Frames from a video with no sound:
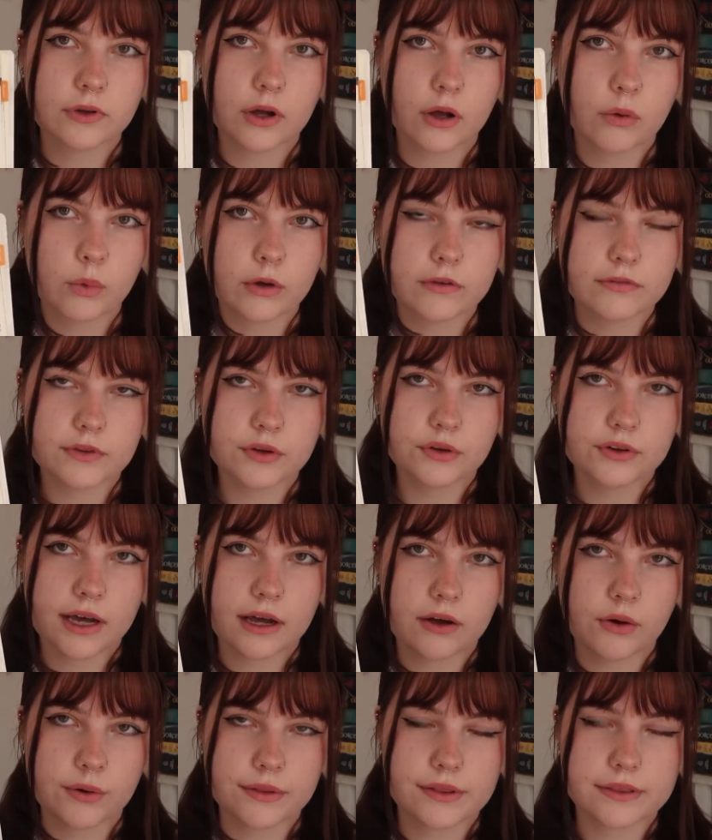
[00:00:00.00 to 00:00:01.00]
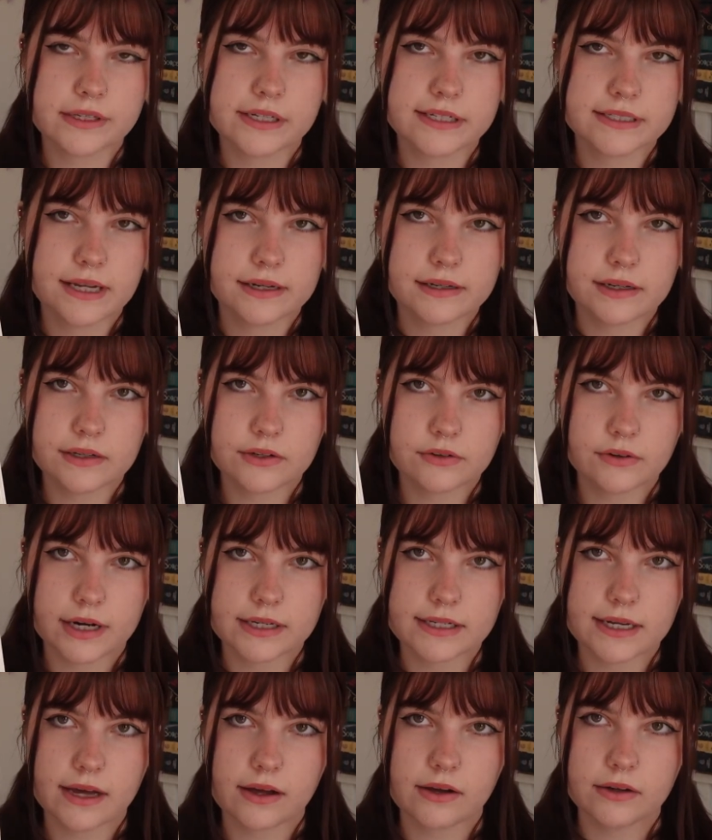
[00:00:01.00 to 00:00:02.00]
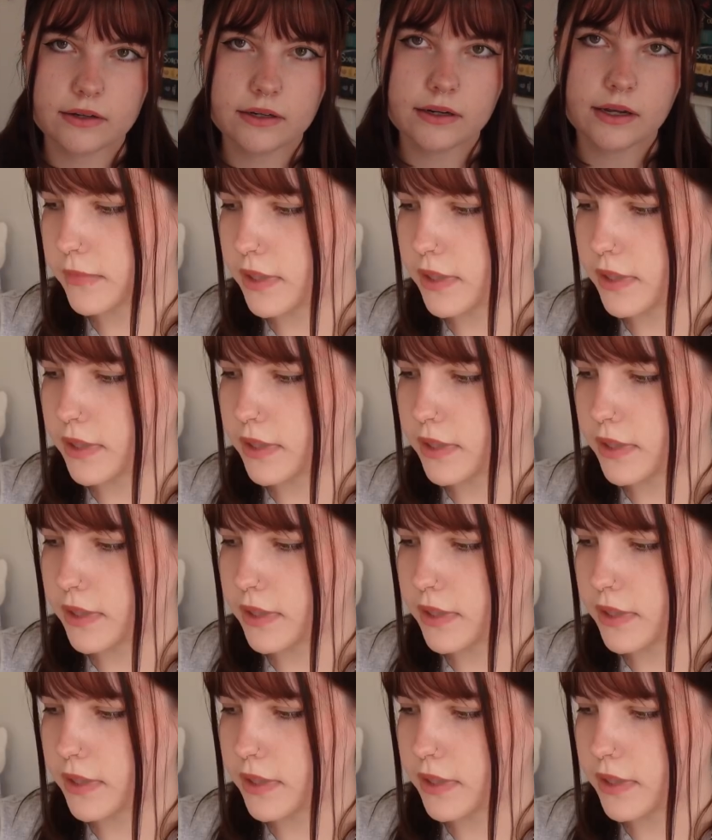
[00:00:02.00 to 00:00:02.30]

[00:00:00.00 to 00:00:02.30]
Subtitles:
were filled out, all the things I need to write down,